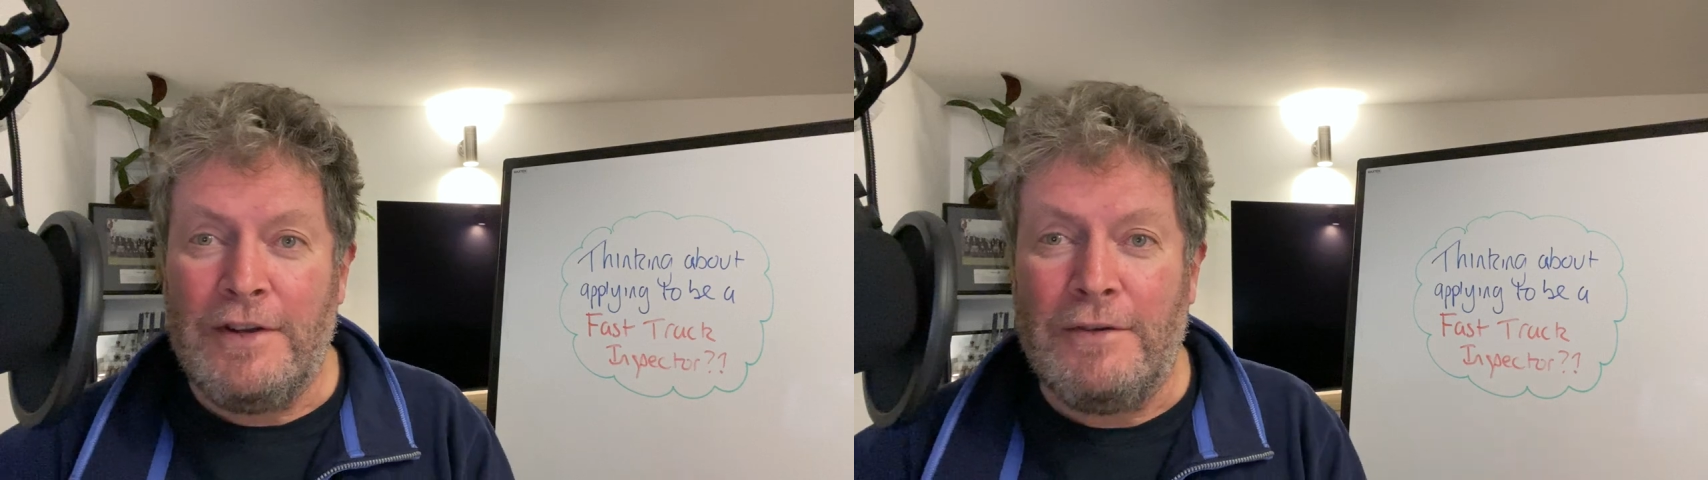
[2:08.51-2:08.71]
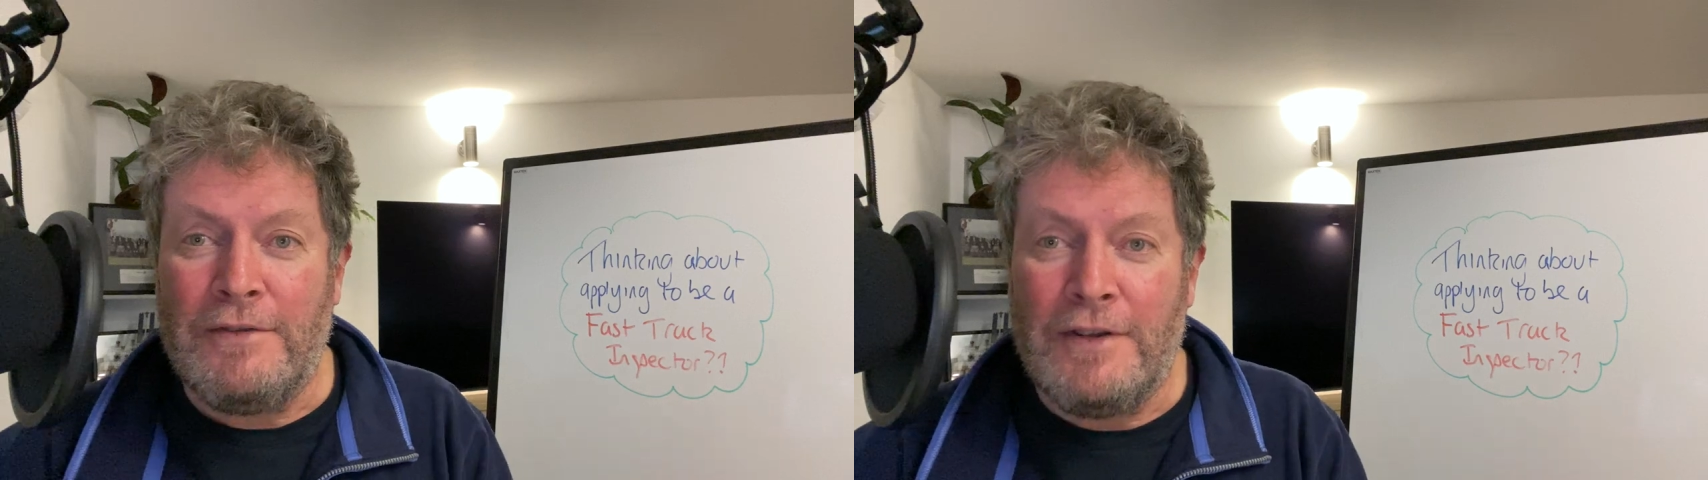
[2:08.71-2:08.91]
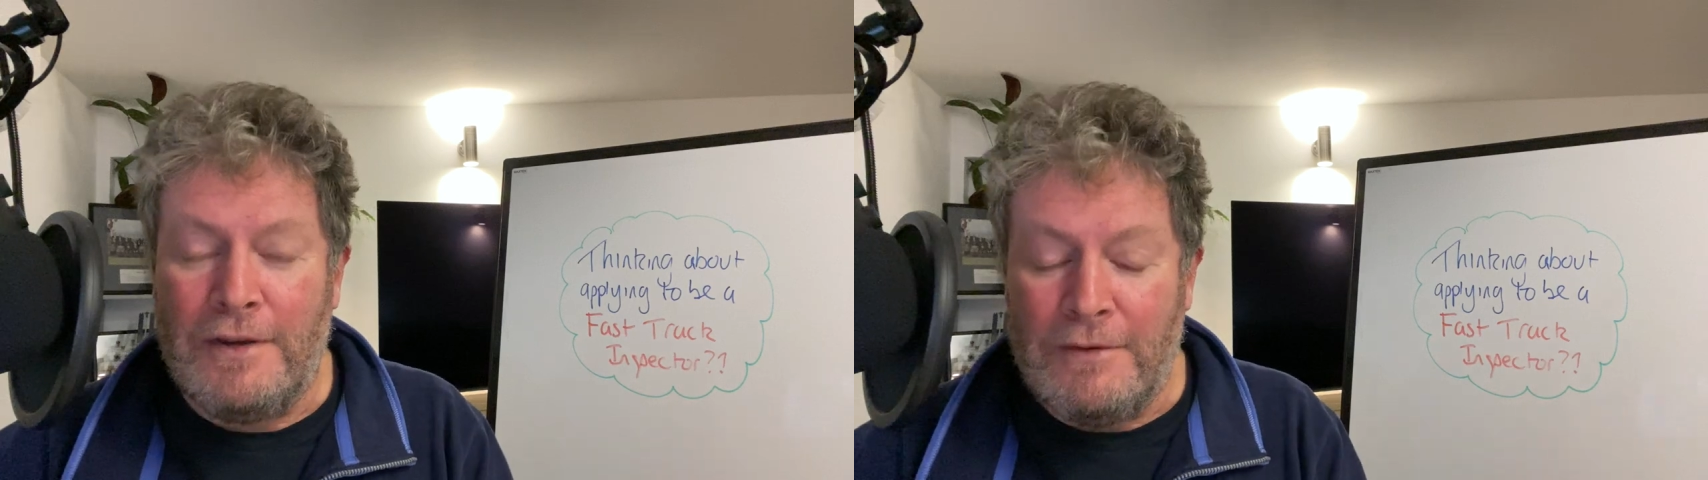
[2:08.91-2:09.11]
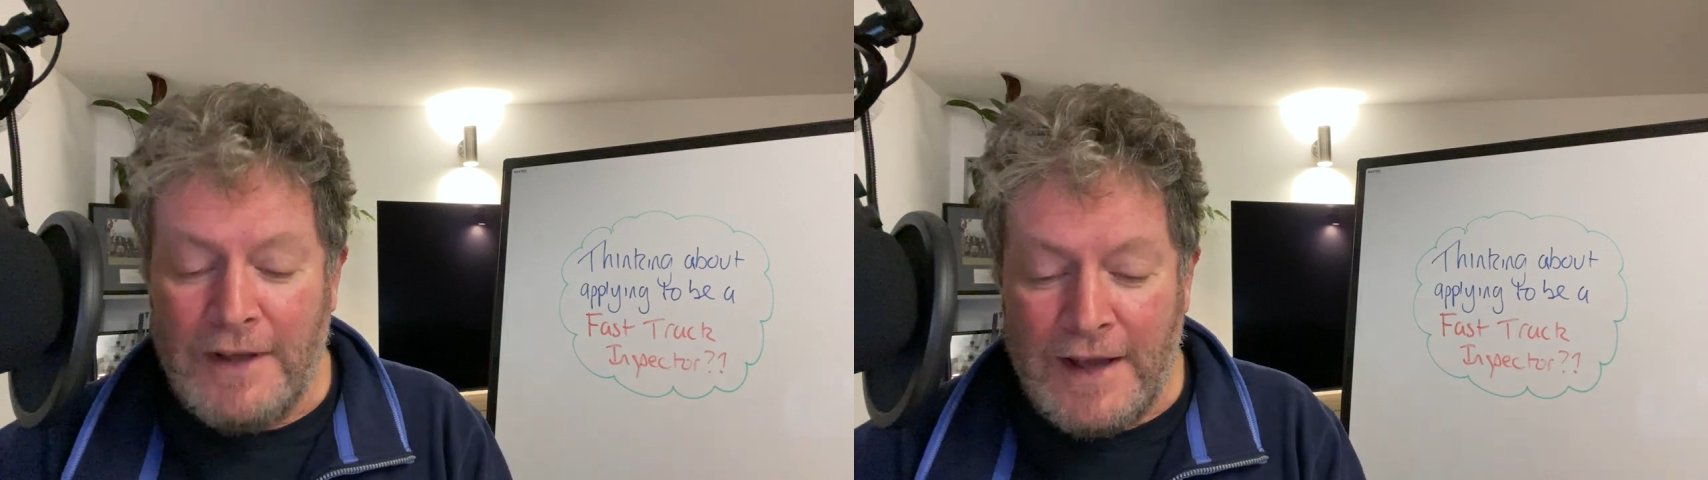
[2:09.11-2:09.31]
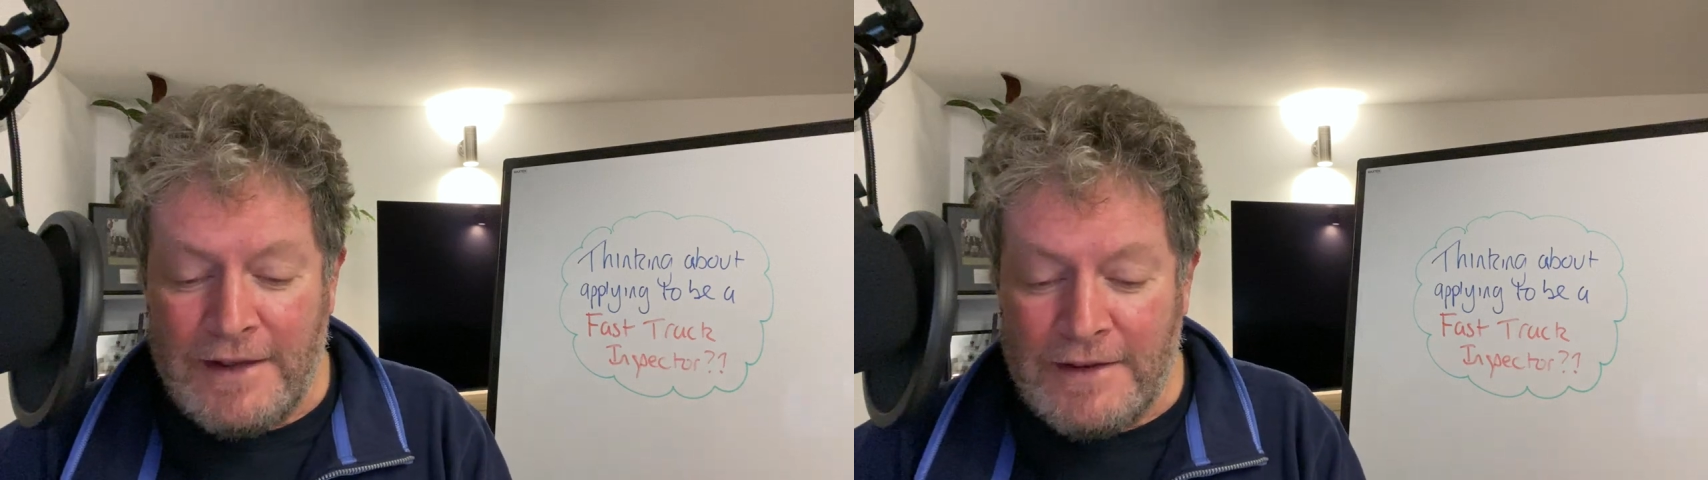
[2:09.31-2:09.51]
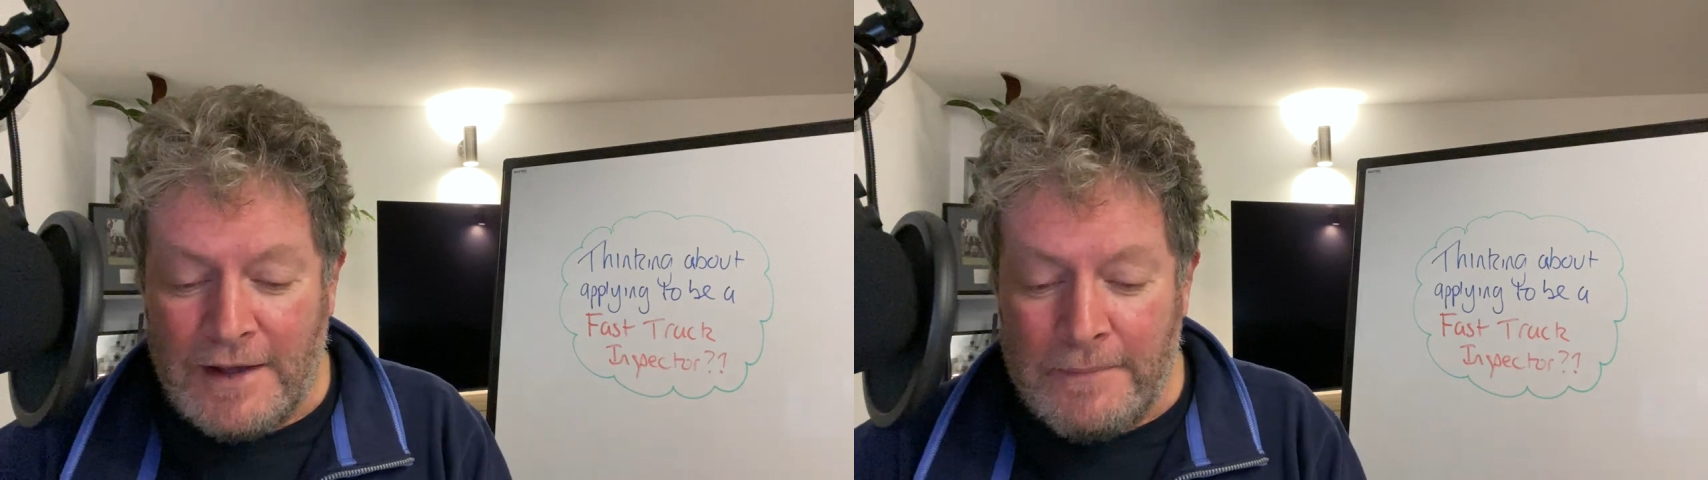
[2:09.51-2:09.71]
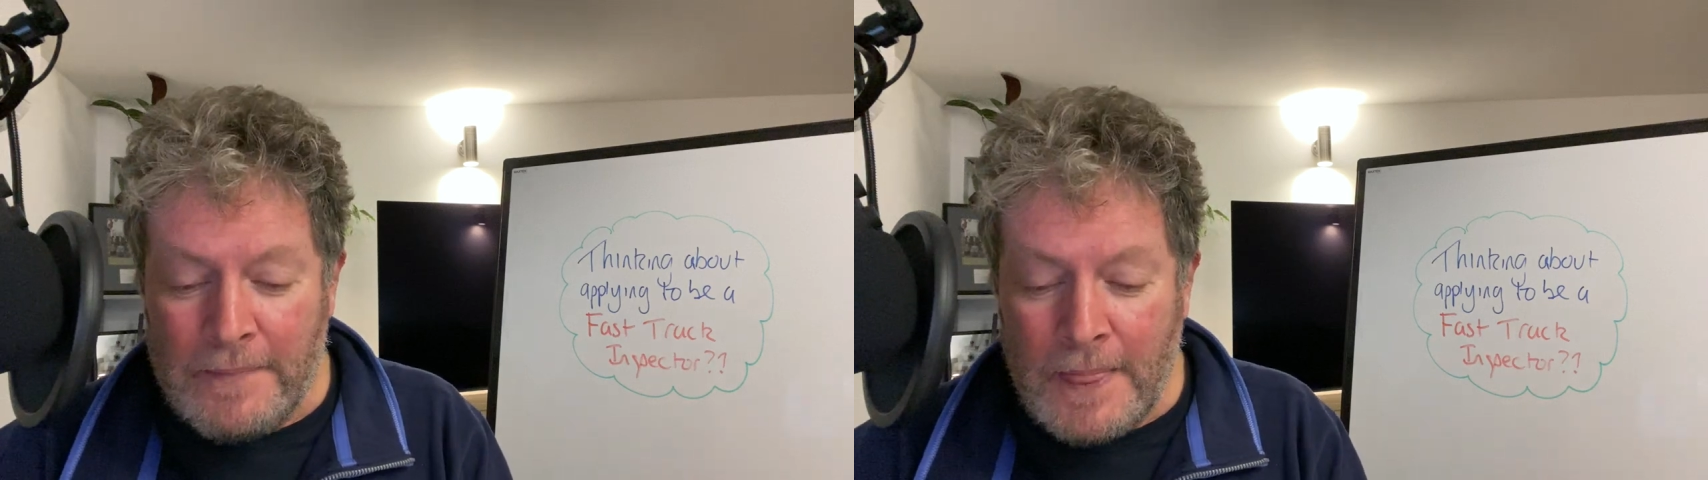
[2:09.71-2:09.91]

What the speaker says: you to ace it.